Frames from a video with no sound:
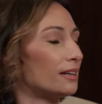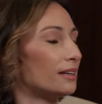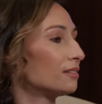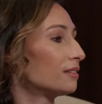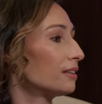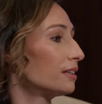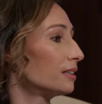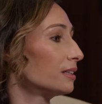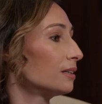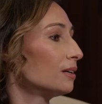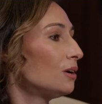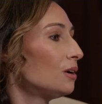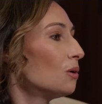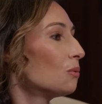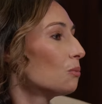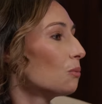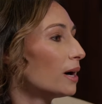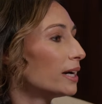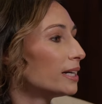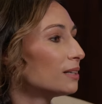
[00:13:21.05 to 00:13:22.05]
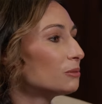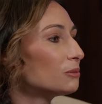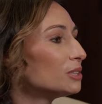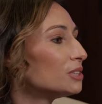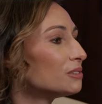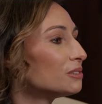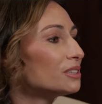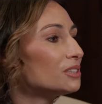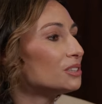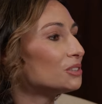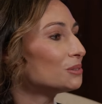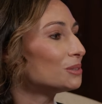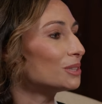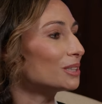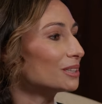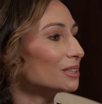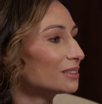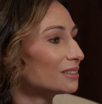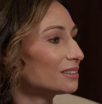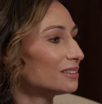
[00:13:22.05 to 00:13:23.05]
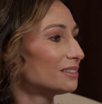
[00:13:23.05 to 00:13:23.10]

and they're, why didn't we do this sooner?